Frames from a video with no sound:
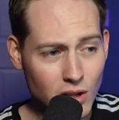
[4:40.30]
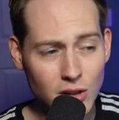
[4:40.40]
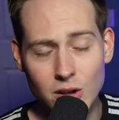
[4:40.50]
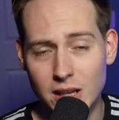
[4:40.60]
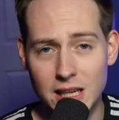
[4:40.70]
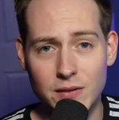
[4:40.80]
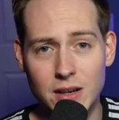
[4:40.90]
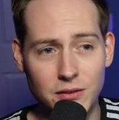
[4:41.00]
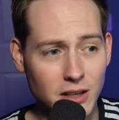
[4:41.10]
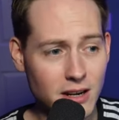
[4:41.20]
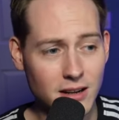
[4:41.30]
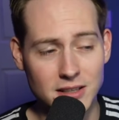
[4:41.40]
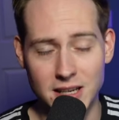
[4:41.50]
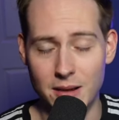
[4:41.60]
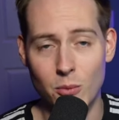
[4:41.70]
look, even if the Canucks
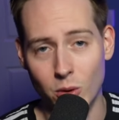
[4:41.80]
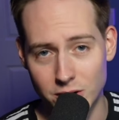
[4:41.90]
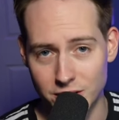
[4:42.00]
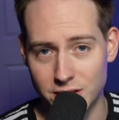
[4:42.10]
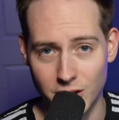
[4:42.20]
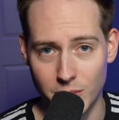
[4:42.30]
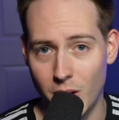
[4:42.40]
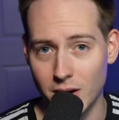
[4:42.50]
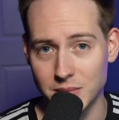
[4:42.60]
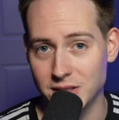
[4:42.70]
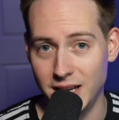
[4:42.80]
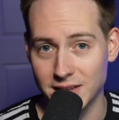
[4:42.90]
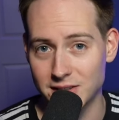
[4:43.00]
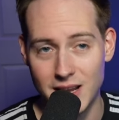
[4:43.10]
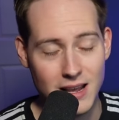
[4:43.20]
get more injuries to their bottom
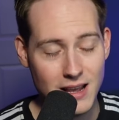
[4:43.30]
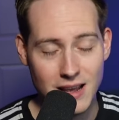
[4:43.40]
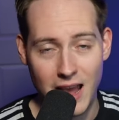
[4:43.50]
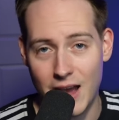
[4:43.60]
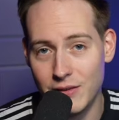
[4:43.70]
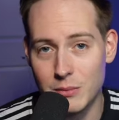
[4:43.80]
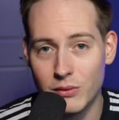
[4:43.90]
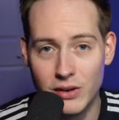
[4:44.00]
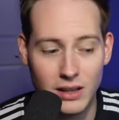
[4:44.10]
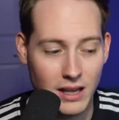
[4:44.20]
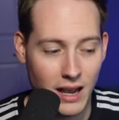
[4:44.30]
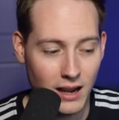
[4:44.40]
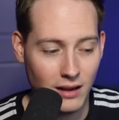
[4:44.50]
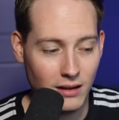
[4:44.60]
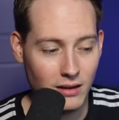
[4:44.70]
six, having
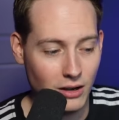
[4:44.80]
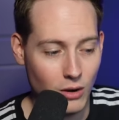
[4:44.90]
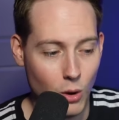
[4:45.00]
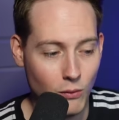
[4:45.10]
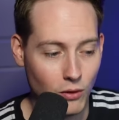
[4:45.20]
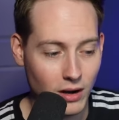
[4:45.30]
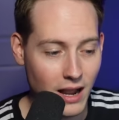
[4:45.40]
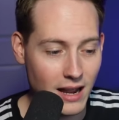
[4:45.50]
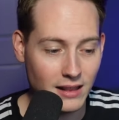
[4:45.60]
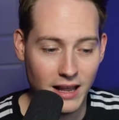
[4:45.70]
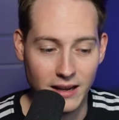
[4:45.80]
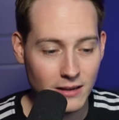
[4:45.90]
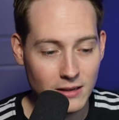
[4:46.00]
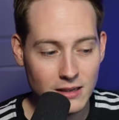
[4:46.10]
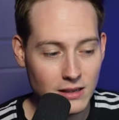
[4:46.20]
Beauvillier, you know, over a guy like
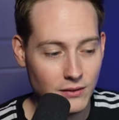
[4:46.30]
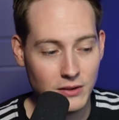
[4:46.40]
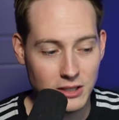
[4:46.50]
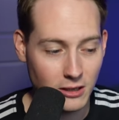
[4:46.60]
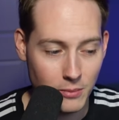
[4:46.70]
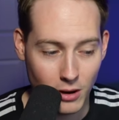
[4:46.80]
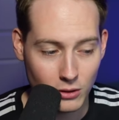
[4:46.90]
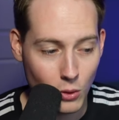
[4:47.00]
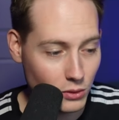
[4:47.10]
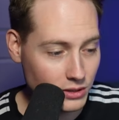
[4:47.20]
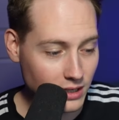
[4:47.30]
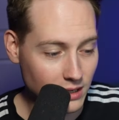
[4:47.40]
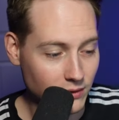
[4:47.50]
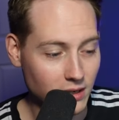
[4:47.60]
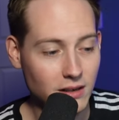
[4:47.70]
Vasily Podkolzin
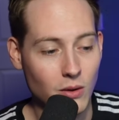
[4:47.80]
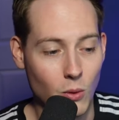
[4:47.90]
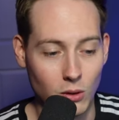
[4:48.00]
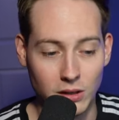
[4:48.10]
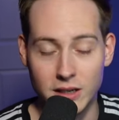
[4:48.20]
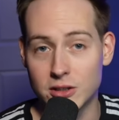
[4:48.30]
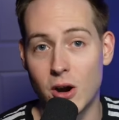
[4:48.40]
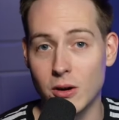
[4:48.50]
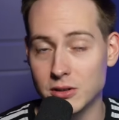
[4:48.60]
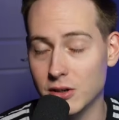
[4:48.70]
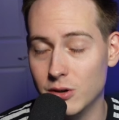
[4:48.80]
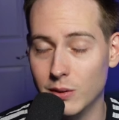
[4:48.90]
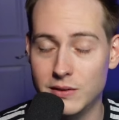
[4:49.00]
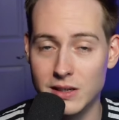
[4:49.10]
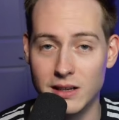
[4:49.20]
even, or Linus Karlsson, who
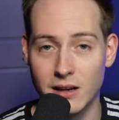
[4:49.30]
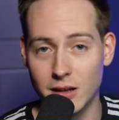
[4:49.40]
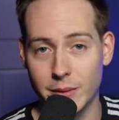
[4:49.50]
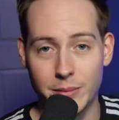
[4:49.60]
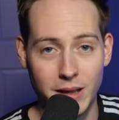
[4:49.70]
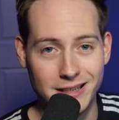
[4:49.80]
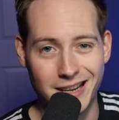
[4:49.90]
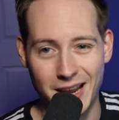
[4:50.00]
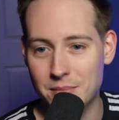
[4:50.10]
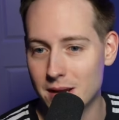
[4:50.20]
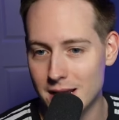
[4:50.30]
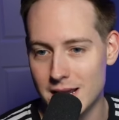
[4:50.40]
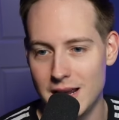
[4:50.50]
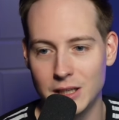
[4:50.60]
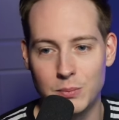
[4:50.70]
we've seen get a little bit of play time,
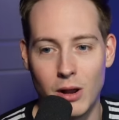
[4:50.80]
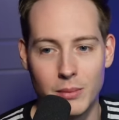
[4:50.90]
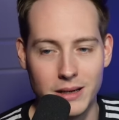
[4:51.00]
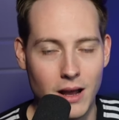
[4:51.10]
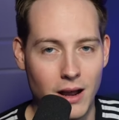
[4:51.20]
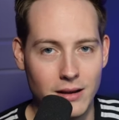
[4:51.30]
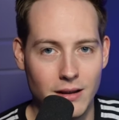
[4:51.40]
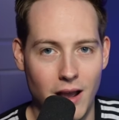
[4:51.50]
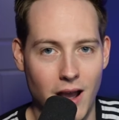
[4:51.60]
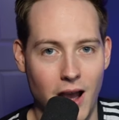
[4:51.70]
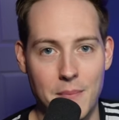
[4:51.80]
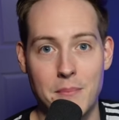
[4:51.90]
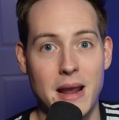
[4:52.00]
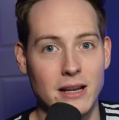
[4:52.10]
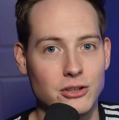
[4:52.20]
it's probably not a
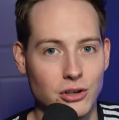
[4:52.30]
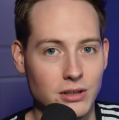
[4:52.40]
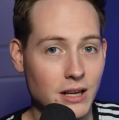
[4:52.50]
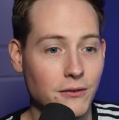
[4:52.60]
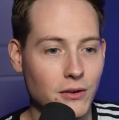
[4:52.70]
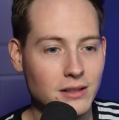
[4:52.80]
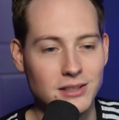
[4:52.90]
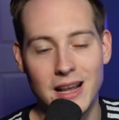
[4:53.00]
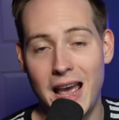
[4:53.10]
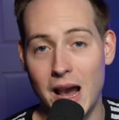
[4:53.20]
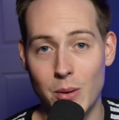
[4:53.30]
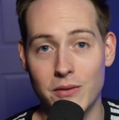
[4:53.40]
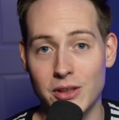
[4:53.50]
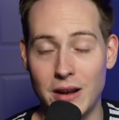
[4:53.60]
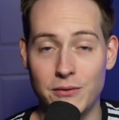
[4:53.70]
major difference.
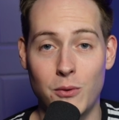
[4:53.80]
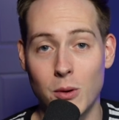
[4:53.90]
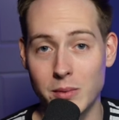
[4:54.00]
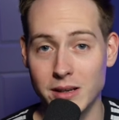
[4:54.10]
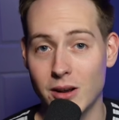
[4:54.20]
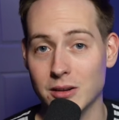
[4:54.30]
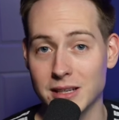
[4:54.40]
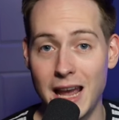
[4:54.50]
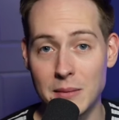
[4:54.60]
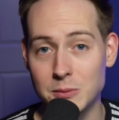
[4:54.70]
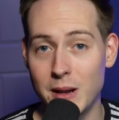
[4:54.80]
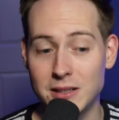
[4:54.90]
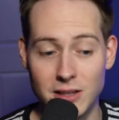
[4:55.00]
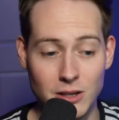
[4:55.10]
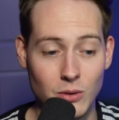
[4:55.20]
However, that $4 million of cap space
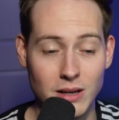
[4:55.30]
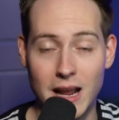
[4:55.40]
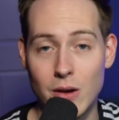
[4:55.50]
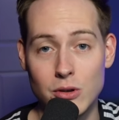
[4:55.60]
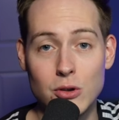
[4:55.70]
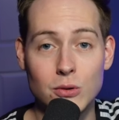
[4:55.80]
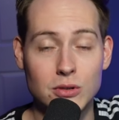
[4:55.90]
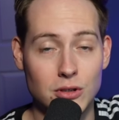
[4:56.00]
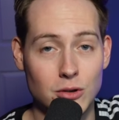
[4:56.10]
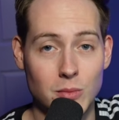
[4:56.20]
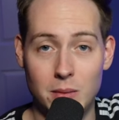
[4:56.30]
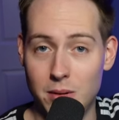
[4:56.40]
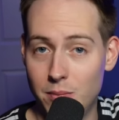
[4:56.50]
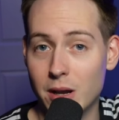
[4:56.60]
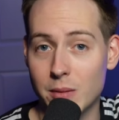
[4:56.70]
that you can now use to maybe
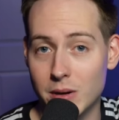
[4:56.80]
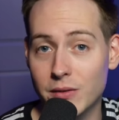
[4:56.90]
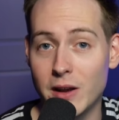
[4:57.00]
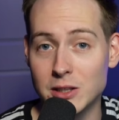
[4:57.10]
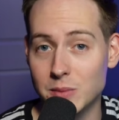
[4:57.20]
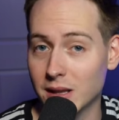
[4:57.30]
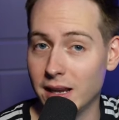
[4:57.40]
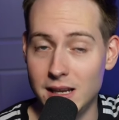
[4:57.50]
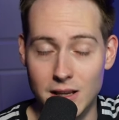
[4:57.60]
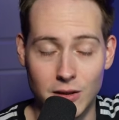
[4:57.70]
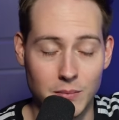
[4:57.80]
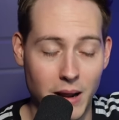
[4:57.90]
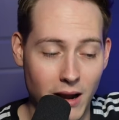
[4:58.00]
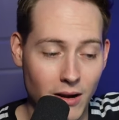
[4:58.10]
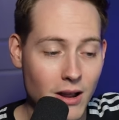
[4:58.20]
pick up a defenseman like Ethan
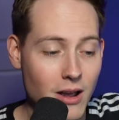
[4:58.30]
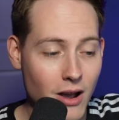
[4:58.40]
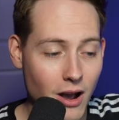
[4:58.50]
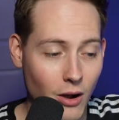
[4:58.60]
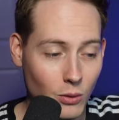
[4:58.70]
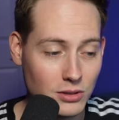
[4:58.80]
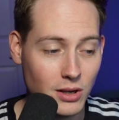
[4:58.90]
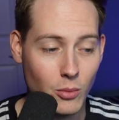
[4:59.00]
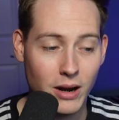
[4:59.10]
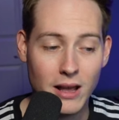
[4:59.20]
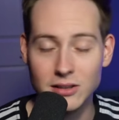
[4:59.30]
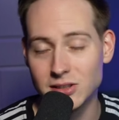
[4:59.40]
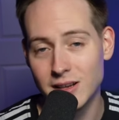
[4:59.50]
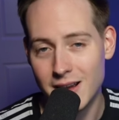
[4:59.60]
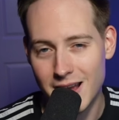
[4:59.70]
Bear or someone
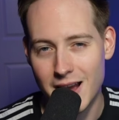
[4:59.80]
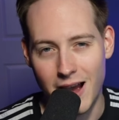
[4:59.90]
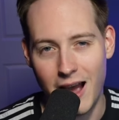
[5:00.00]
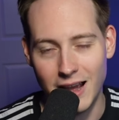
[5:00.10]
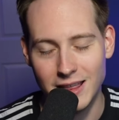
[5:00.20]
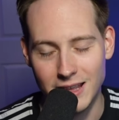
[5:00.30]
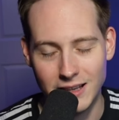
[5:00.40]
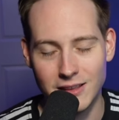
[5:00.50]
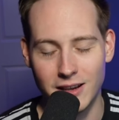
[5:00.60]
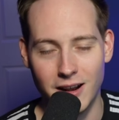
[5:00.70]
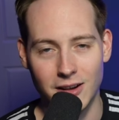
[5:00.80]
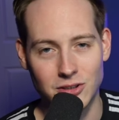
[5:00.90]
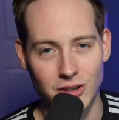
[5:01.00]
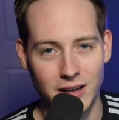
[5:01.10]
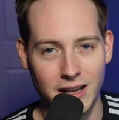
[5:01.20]
else, I think the Canucks
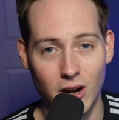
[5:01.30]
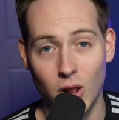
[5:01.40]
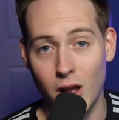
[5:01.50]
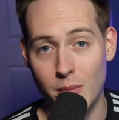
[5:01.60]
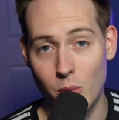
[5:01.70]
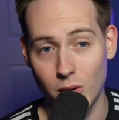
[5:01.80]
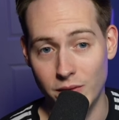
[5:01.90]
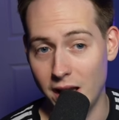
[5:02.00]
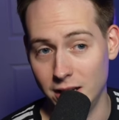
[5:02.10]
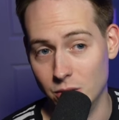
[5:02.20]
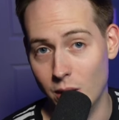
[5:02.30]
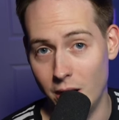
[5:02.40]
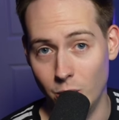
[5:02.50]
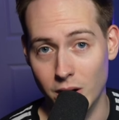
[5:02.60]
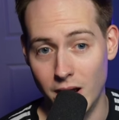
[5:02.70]
are going to get a lot more value
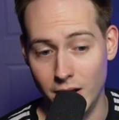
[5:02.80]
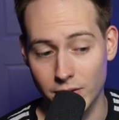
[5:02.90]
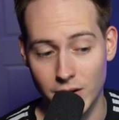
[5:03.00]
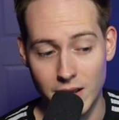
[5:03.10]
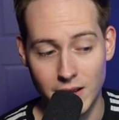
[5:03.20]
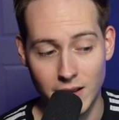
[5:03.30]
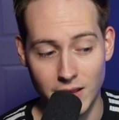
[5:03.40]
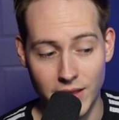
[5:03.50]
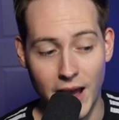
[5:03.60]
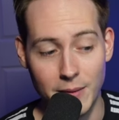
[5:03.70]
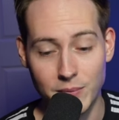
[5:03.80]
out of that.